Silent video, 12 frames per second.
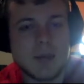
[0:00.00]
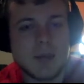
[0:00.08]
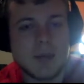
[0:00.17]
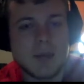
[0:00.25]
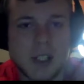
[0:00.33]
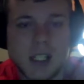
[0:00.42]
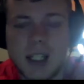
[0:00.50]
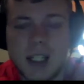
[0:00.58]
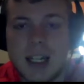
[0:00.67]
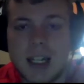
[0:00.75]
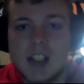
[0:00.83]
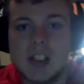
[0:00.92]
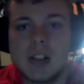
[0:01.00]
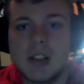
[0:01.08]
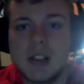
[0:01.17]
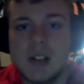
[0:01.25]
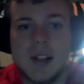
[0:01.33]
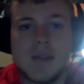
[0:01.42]
for your collection
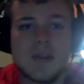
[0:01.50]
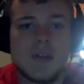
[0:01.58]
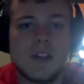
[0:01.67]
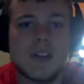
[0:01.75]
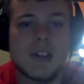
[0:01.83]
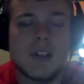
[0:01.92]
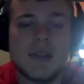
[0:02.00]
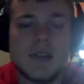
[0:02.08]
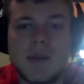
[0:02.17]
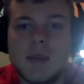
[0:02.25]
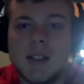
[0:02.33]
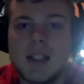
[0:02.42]
or in a future investment